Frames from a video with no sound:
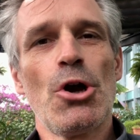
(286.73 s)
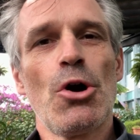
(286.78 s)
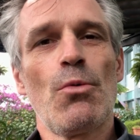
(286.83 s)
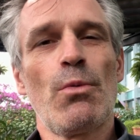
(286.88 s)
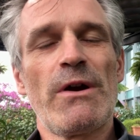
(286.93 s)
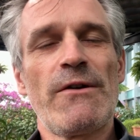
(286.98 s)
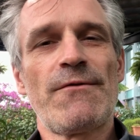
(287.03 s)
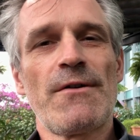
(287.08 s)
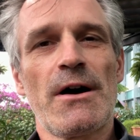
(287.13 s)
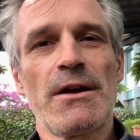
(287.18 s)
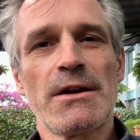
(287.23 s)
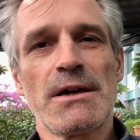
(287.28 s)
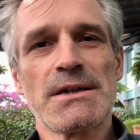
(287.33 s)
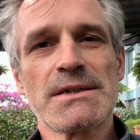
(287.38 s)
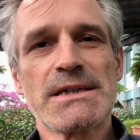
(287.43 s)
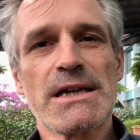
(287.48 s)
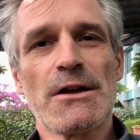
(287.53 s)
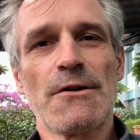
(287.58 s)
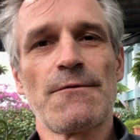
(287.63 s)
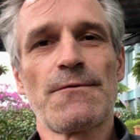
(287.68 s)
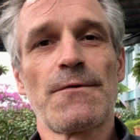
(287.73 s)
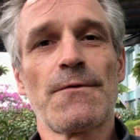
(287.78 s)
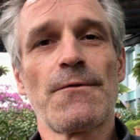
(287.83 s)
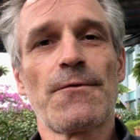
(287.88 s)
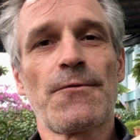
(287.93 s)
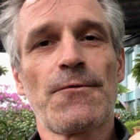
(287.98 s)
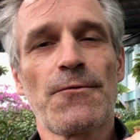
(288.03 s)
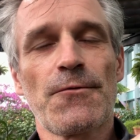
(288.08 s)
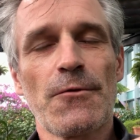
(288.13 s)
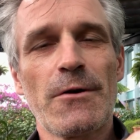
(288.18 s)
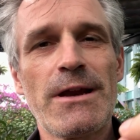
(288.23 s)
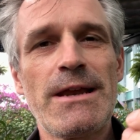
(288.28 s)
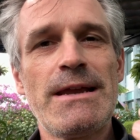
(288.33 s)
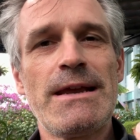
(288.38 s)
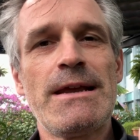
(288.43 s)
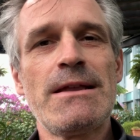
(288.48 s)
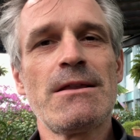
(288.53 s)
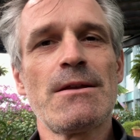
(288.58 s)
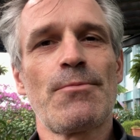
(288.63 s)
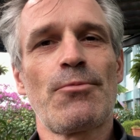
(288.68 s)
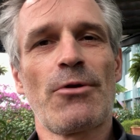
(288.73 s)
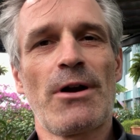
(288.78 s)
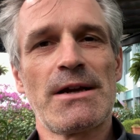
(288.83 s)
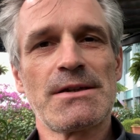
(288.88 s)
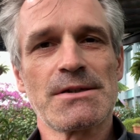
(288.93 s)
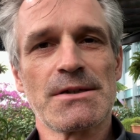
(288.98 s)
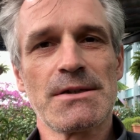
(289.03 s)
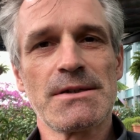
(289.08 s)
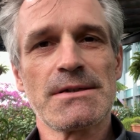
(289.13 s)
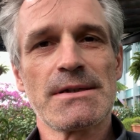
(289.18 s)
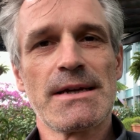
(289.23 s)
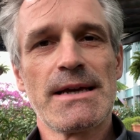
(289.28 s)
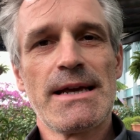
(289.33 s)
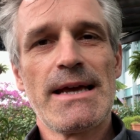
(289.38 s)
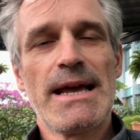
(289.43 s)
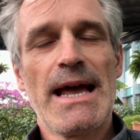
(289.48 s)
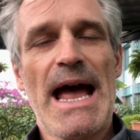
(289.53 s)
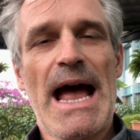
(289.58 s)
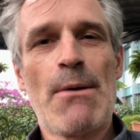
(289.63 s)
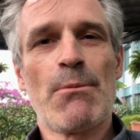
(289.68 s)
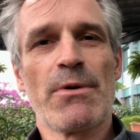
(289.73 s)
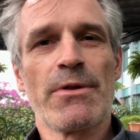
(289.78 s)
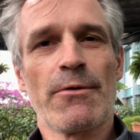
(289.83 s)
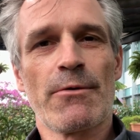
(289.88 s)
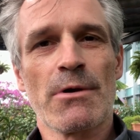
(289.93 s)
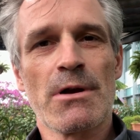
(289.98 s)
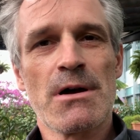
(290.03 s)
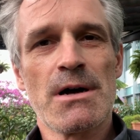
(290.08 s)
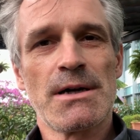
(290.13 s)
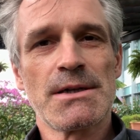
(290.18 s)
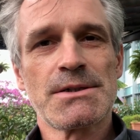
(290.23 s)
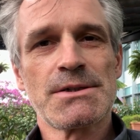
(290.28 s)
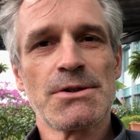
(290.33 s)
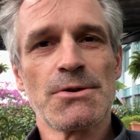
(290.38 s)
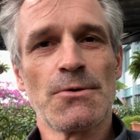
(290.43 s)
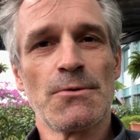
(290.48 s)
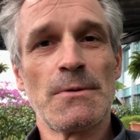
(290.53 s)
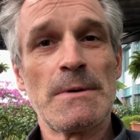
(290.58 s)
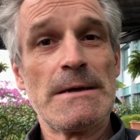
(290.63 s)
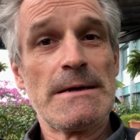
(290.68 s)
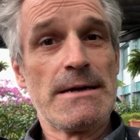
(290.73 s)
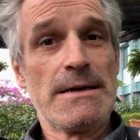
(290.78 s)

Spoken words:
we find ourselves free in the present and with regard to